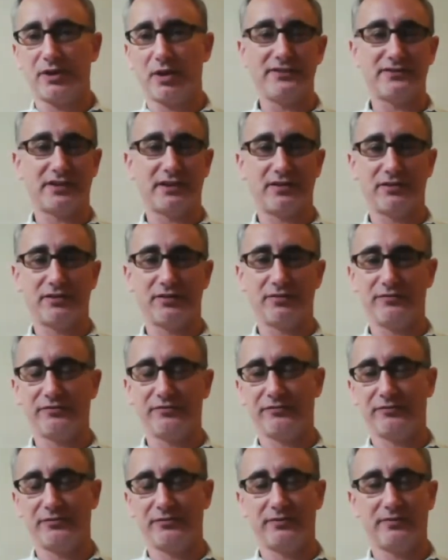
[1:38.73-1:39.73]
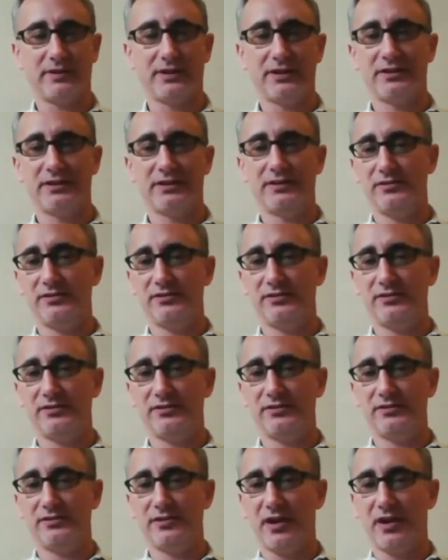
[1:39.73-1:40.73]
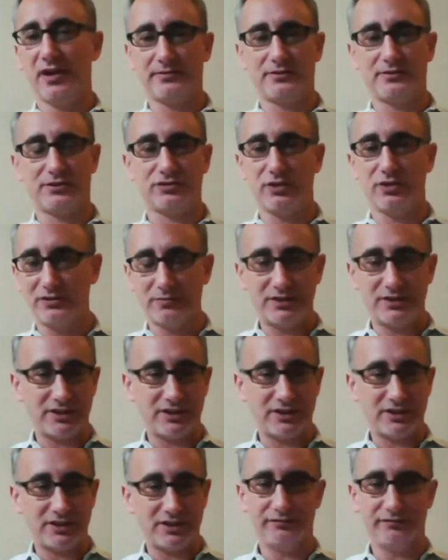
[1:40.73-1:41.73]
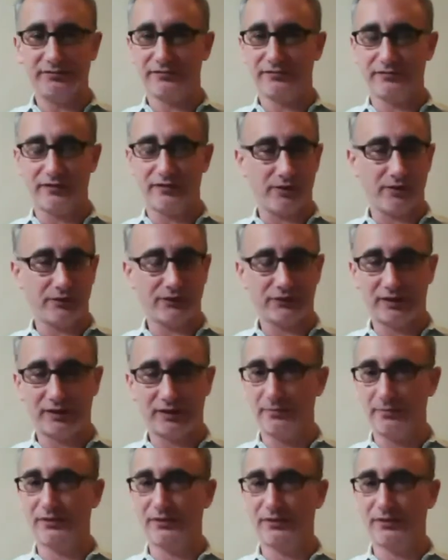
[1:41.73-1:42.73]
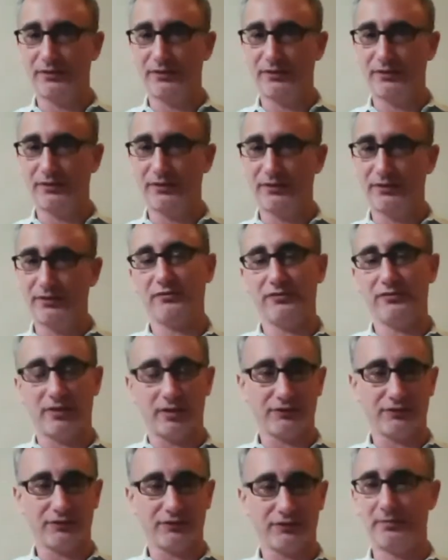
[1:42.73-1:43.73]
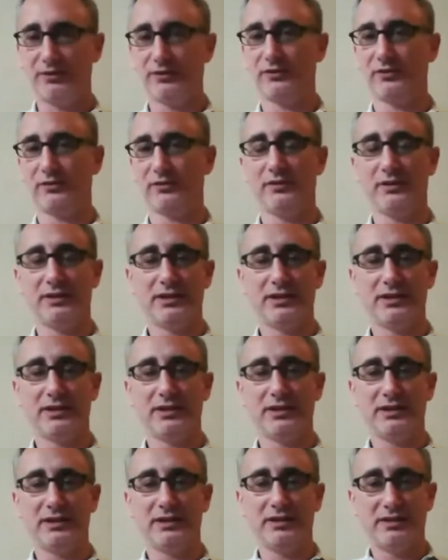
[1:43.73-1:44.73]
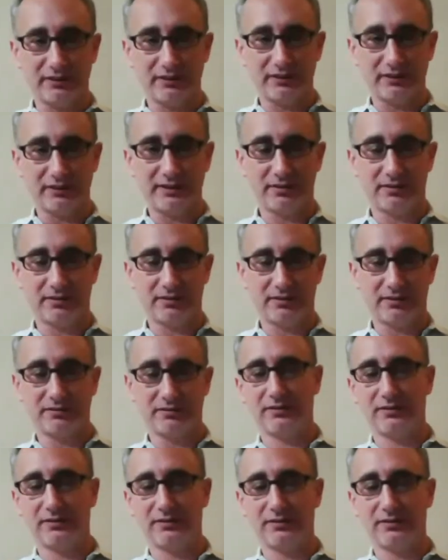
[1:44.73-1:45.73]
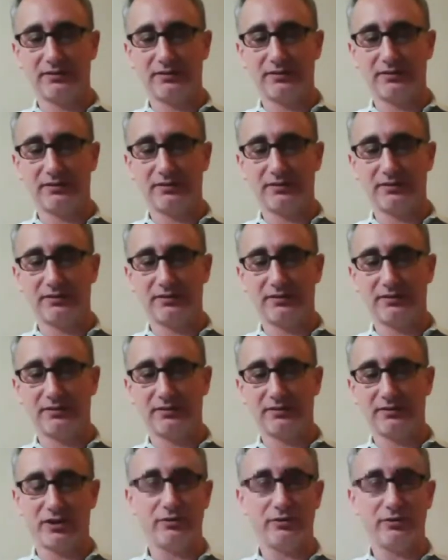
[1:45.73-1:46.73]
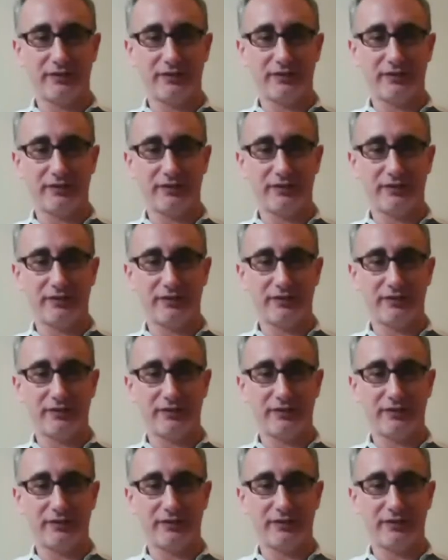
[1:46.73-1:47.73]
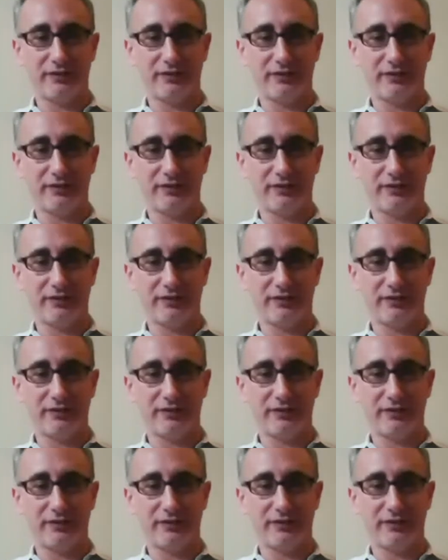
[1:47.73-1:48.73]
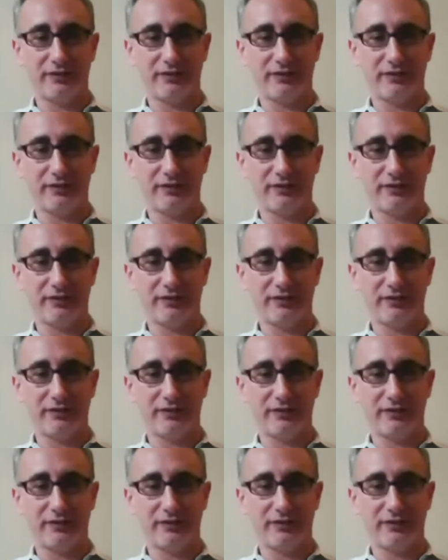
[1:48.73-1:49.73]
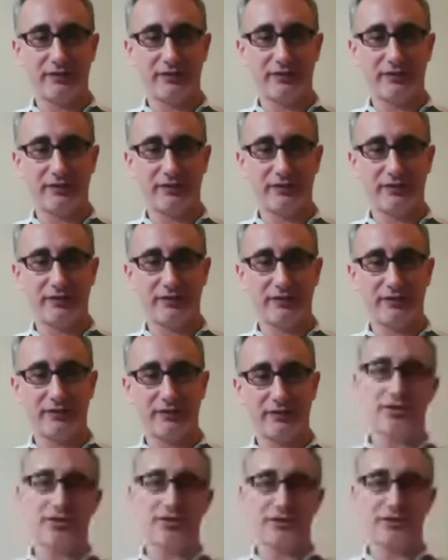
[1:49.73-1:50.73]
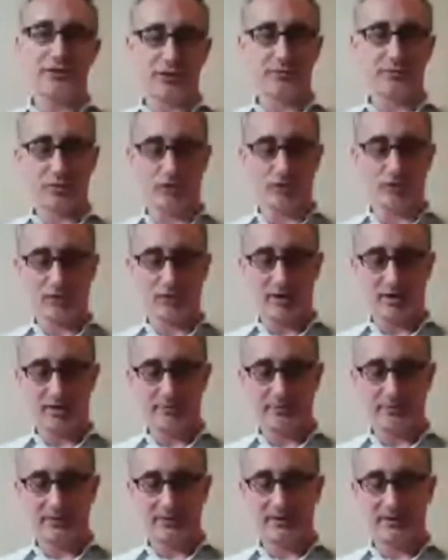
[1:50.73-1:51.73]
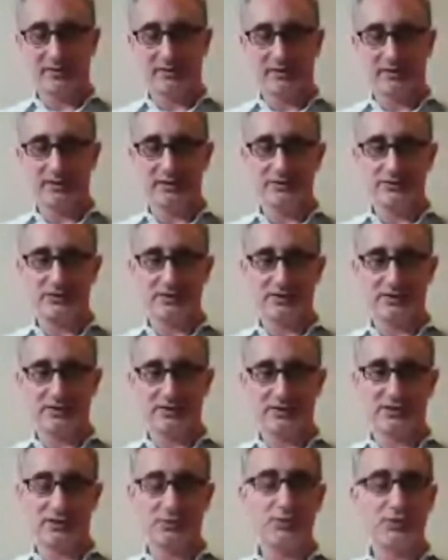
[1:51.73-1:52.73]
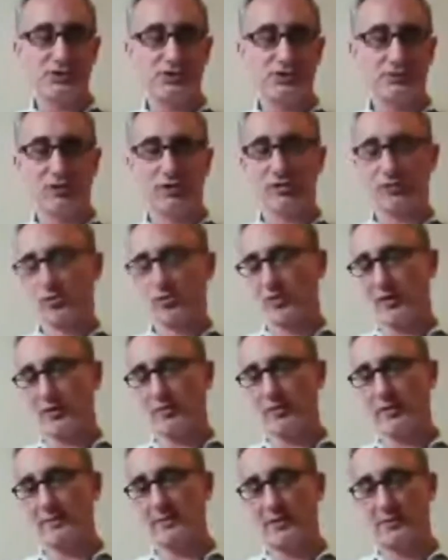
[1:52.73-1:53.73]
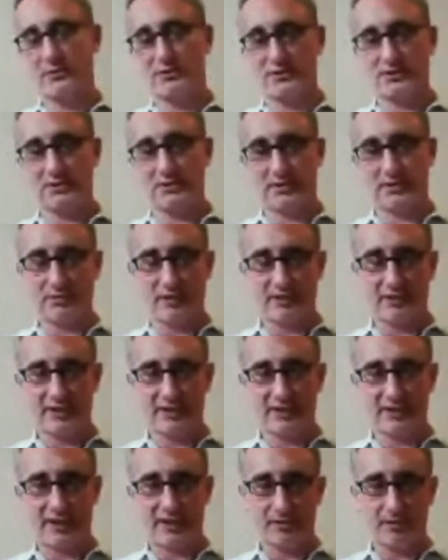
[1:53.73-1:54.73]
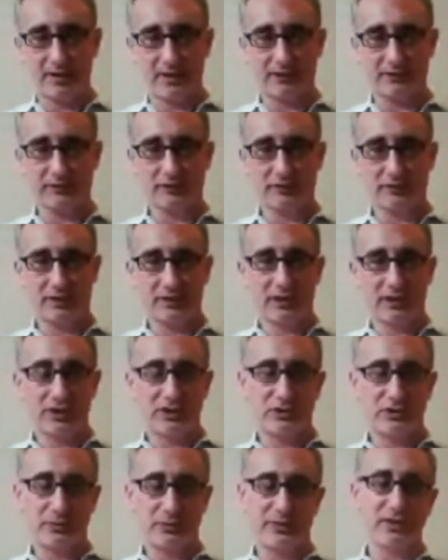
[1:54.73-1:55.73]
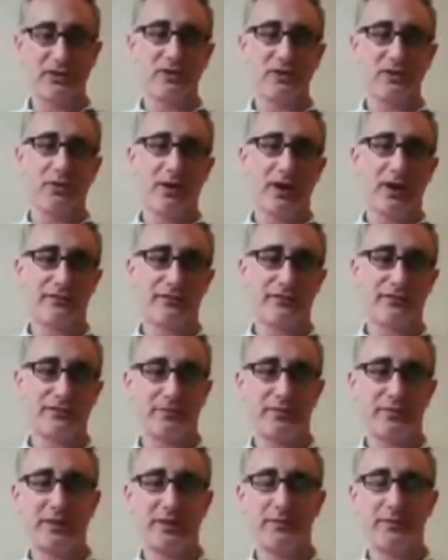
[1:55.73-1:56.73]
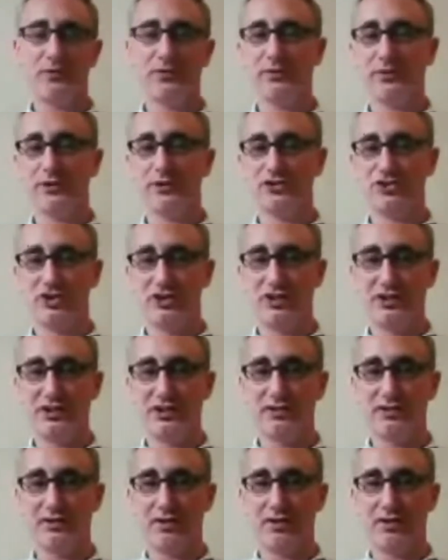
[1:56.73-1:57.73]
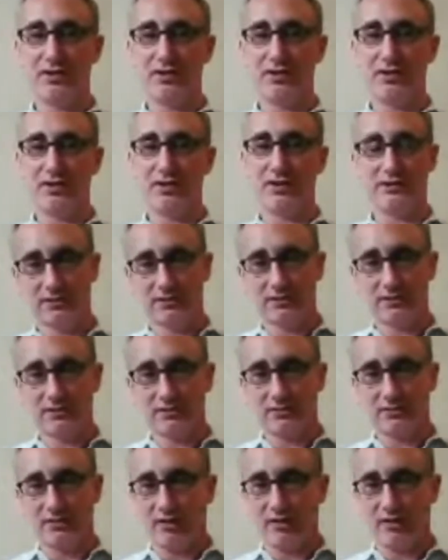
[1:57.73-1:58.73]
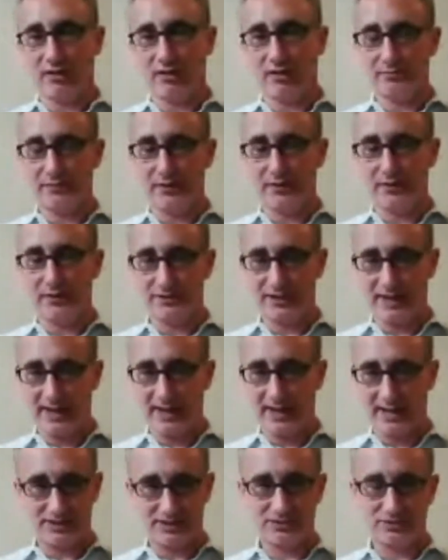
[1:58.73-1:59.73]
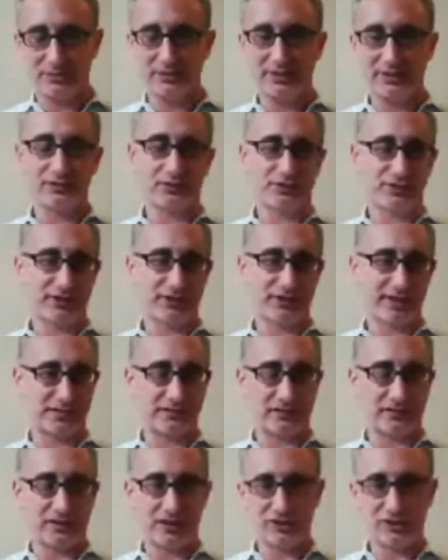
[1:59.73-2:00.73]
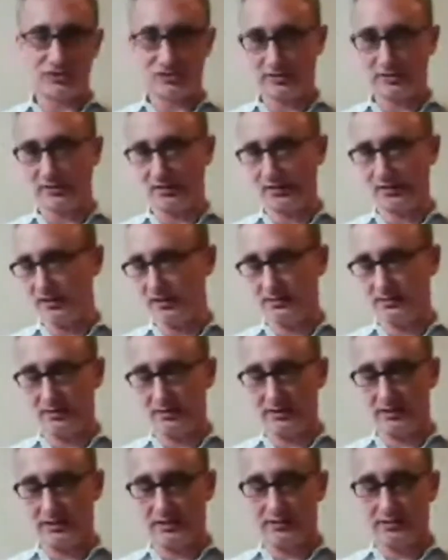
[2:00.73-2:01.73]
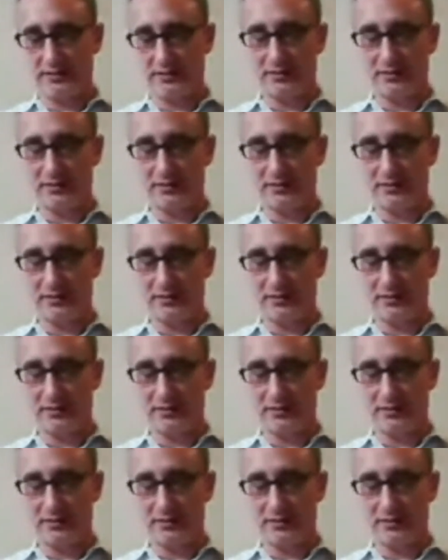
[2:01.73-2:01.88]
companies that are not disclosing material false statements or disclosing false statements and misleading the general investing public and the regulators that regulate public companies. And really the third program is a whistleblower program that was set up by the IRS to really go after people who are cheating on taxes. Really it's for tax evasion in